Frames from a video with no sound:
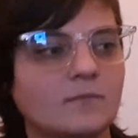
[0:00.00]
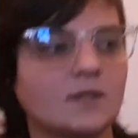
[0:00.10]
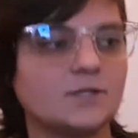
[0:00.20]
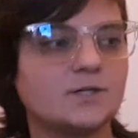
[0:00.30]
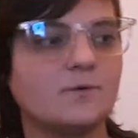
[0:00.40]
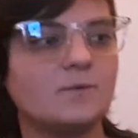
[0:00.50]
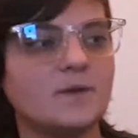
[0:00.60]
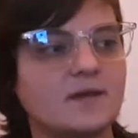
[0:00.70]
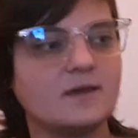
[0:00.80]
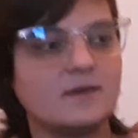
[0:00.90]
So we'll
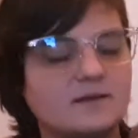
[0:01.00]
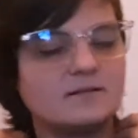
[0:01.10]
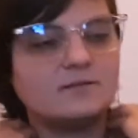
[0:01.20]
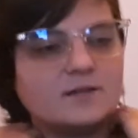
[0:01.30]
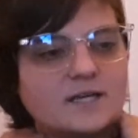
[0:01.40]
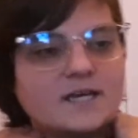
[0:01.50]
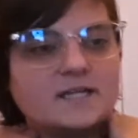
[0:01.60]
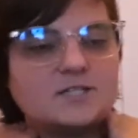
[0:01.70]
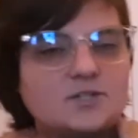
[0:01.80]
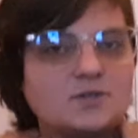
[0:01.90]
be looking
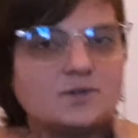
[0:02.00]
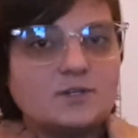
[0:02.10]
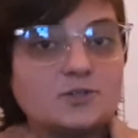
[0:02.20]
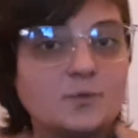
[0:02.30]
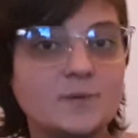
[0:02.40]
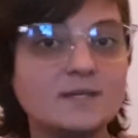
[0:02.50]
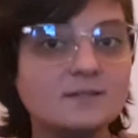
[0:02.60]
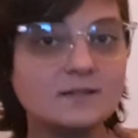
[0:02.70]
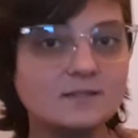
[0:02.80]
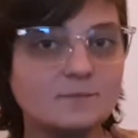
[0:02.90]
into the
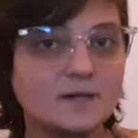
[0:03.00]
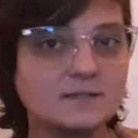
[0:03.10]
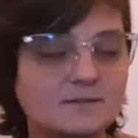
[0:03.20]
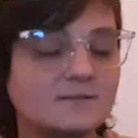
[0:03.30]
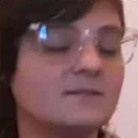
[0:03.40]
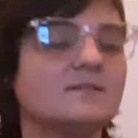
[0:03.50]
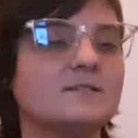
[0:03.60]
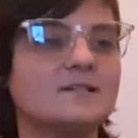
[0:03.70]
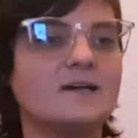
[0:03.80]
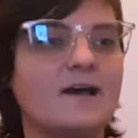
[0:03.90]
trapezius muscle
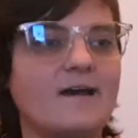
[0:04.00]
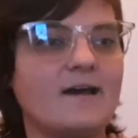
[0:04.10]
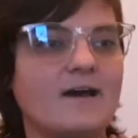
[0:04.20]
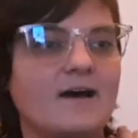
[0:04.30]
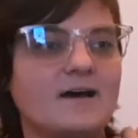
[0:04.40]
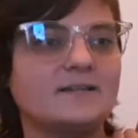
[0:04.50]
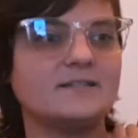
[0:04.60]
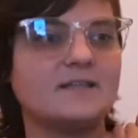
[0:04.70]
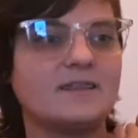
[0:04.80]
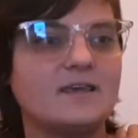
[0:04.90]
and
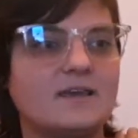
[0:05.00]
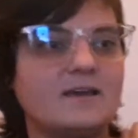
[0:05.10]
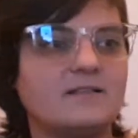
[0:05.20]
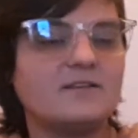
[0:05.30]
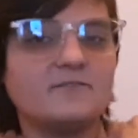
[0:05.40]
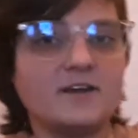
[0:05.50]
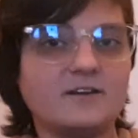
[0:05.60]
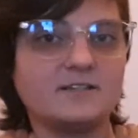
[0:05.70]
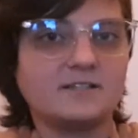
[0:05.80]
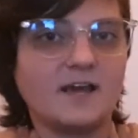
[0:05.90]
the
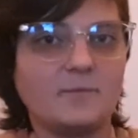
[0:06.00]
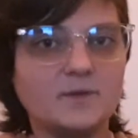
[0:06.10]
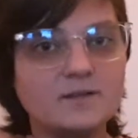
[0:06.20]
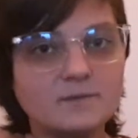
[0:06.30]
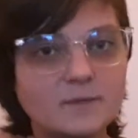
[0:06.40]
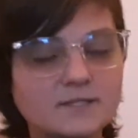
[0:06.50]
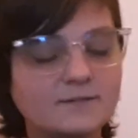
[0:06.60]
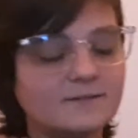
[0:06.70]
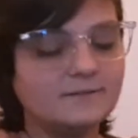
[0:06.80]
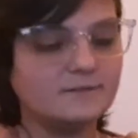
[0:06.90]
levator scapula
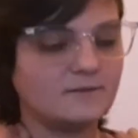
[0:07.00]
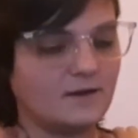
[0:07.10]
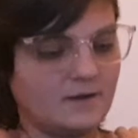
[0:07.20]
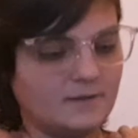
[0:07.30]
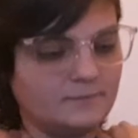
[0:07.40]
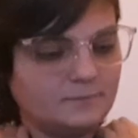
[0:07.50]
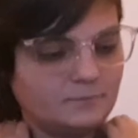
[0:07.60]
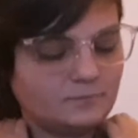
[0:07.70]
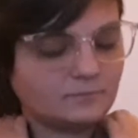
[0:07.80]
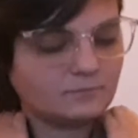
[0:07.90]
muscle. And
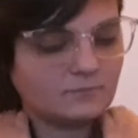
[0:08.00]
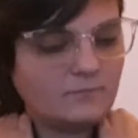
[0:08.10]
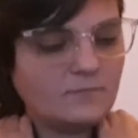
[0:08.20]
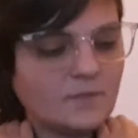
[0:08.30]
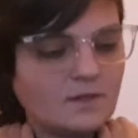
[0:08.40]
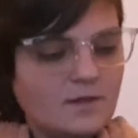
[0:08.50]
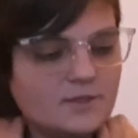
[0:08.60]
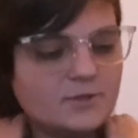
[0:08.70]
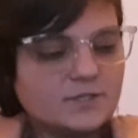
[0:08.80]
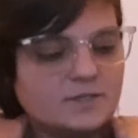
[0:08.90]

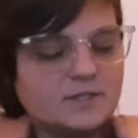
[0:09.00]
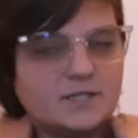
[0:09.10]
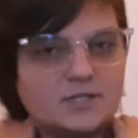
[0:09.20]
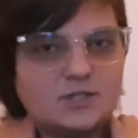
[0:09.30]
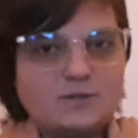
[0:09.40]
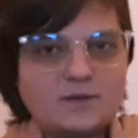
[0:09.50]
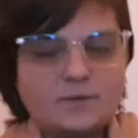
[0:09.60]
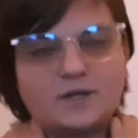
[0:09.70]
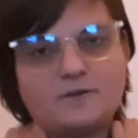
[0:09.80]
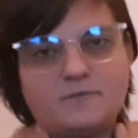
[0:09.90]
those are the two that
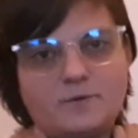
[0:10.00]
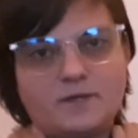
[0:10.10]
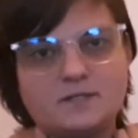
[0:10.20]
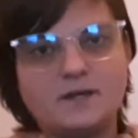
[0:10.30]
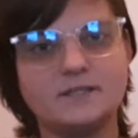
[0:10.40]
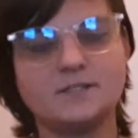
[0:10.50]
we're going to focus on.